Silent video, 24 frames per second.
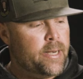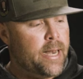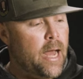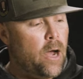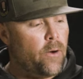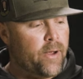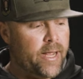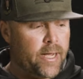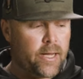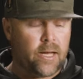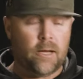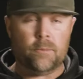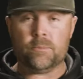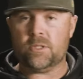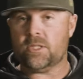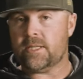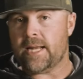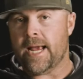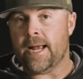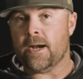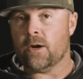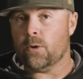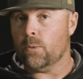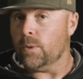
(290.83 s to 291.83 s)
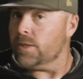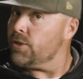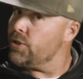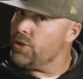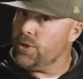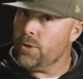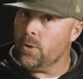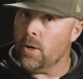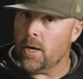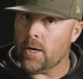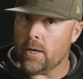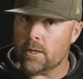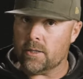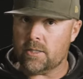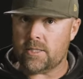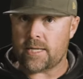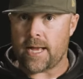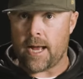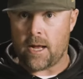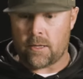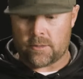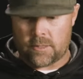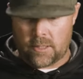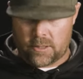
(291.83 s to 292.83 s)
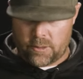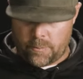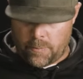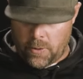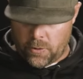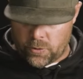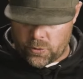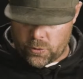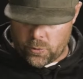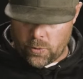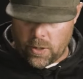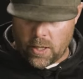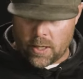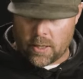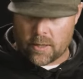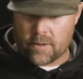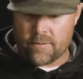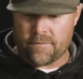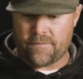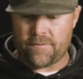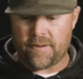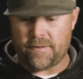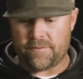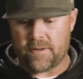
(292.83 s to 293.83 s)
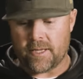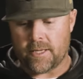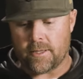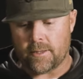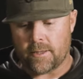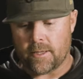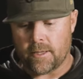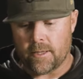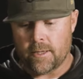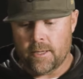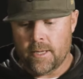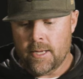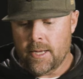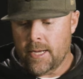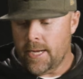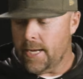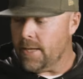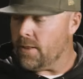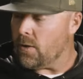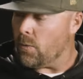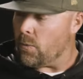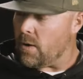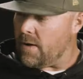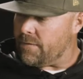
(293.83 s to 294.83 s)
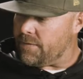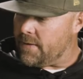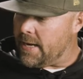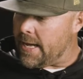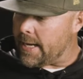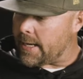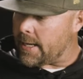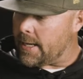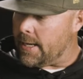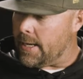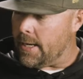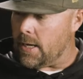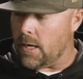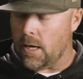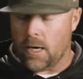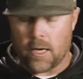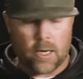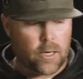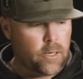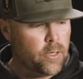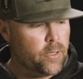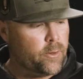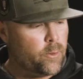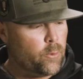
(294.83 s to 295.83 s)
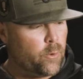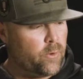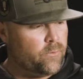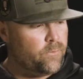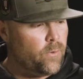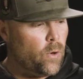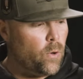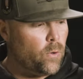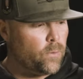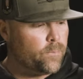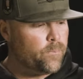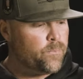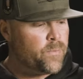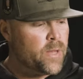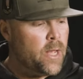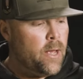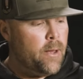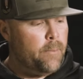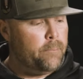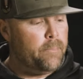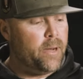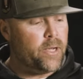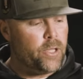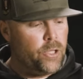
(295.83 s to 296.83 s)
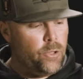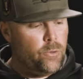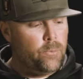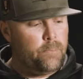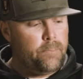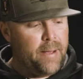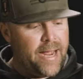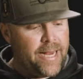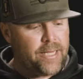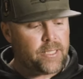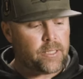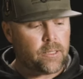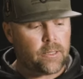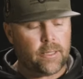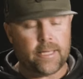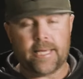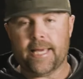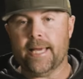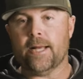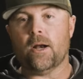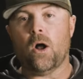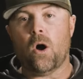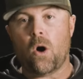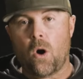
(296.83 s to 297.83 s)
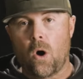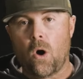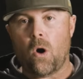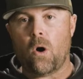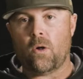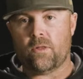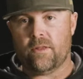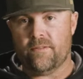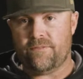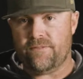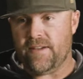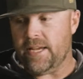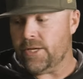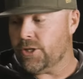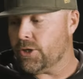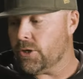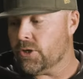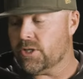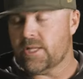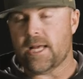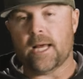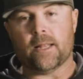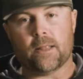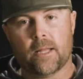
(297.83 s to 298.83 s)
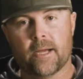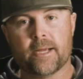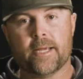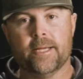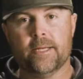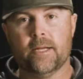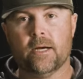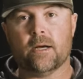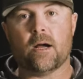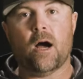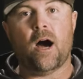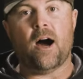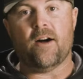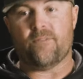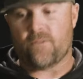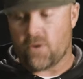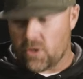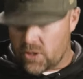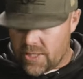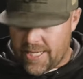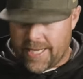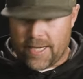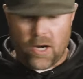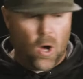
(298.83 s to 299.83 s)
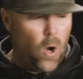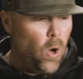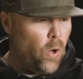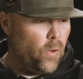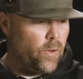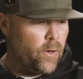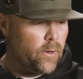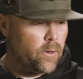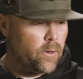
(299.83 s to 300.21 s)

Now, it comes standard with 200 sounds as opposed to 150 in the Roughneck and 100 in the Revolt, but you basically get all the features that Lucky Duck offers in all their